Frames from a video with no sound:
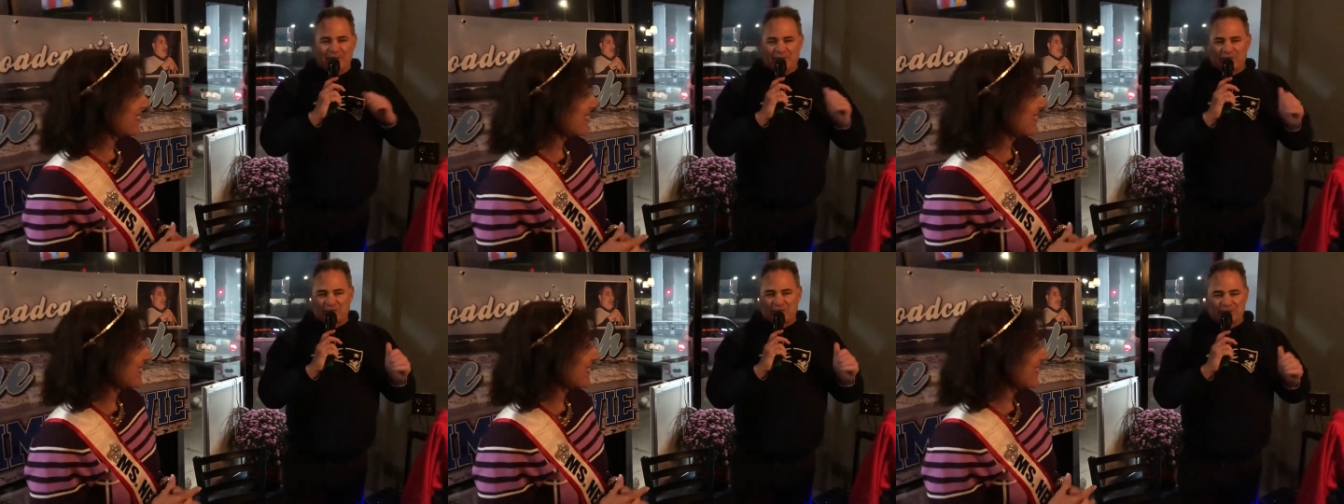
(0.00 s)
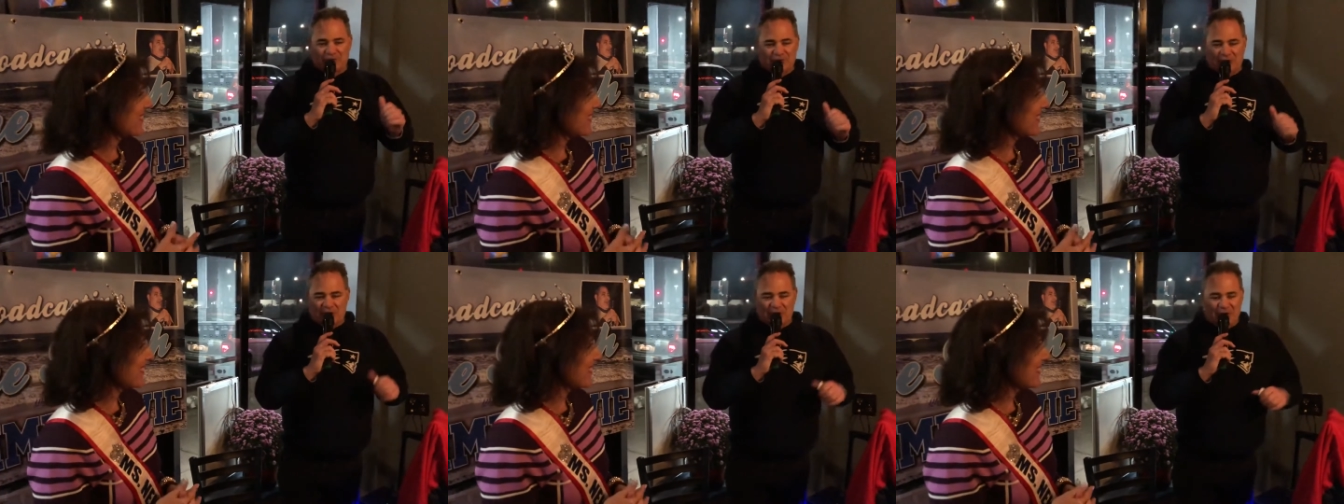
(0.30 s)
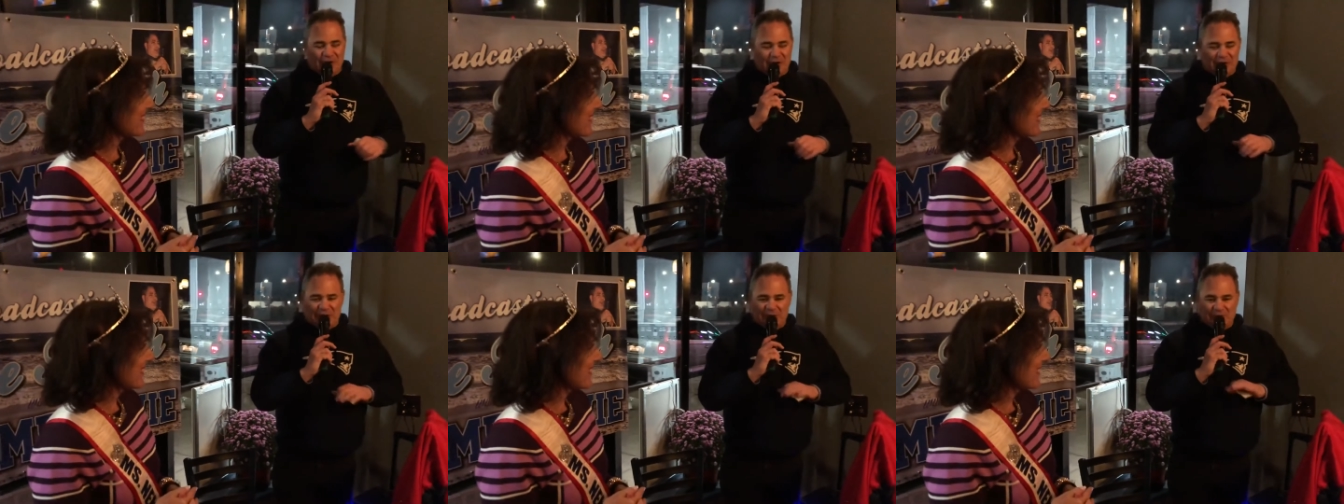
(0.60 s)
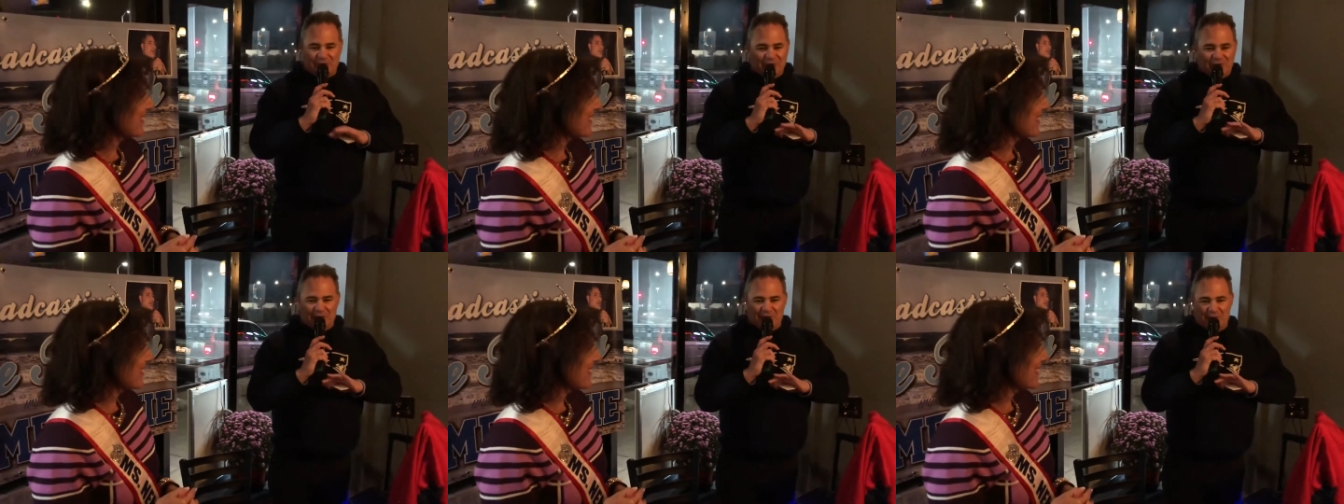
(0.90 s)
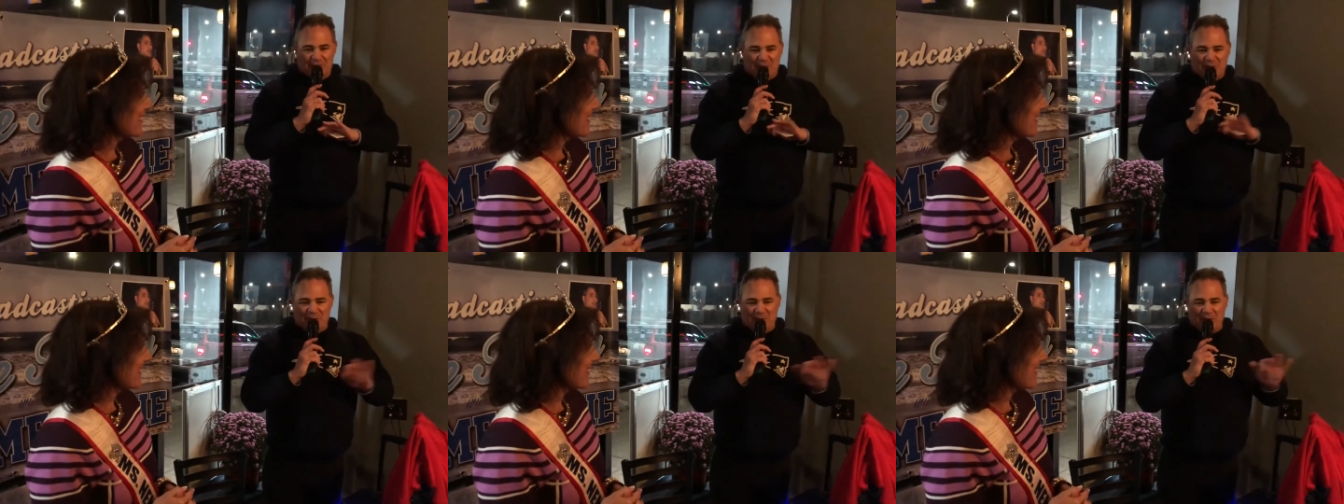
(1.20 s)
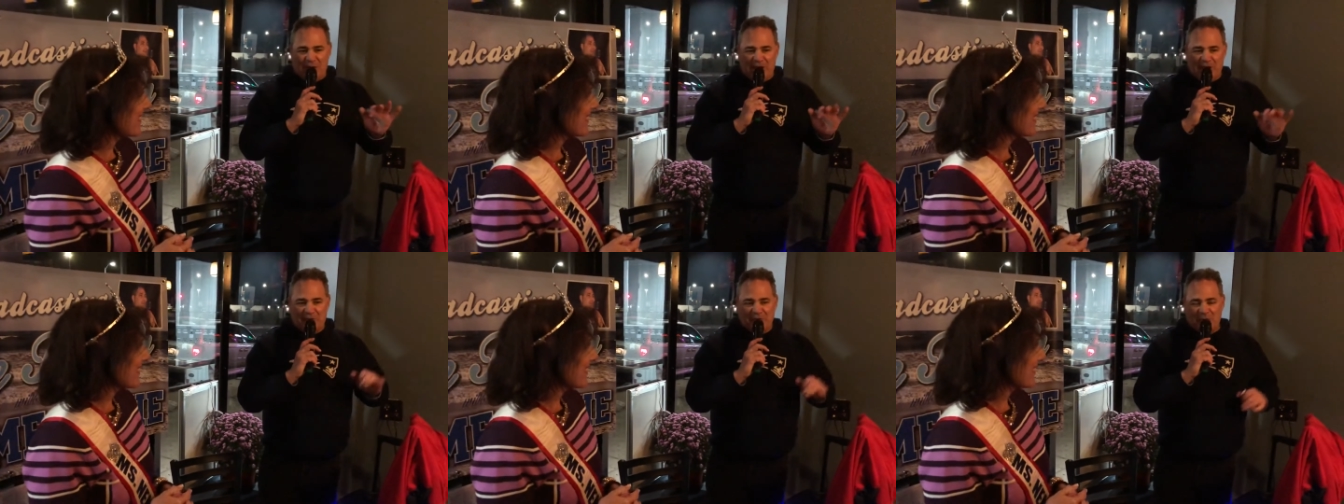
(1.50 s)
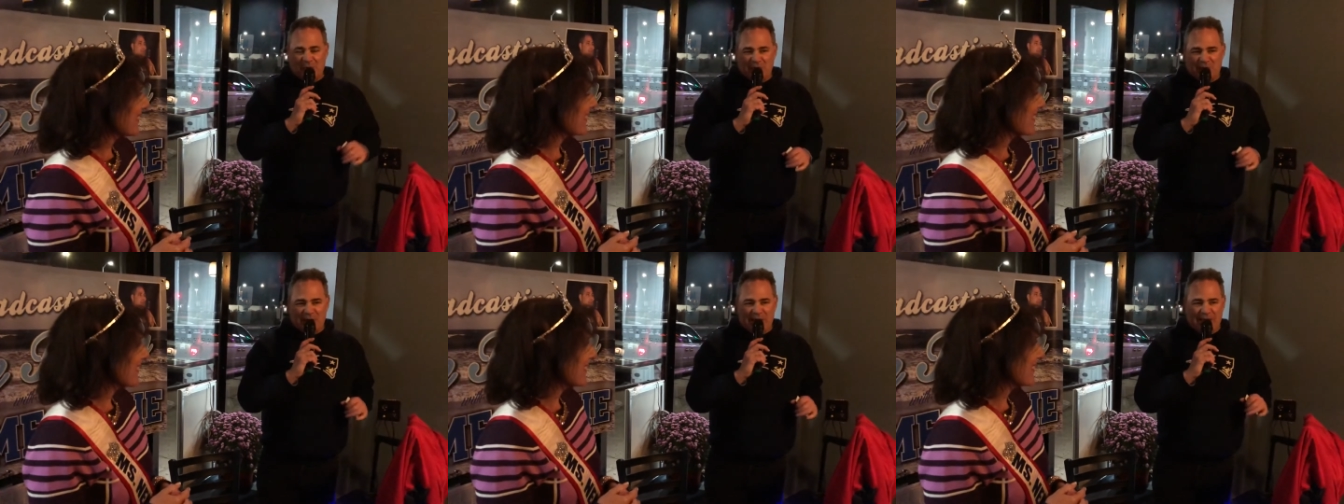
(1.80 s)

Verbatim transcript: this year it's going to be great when we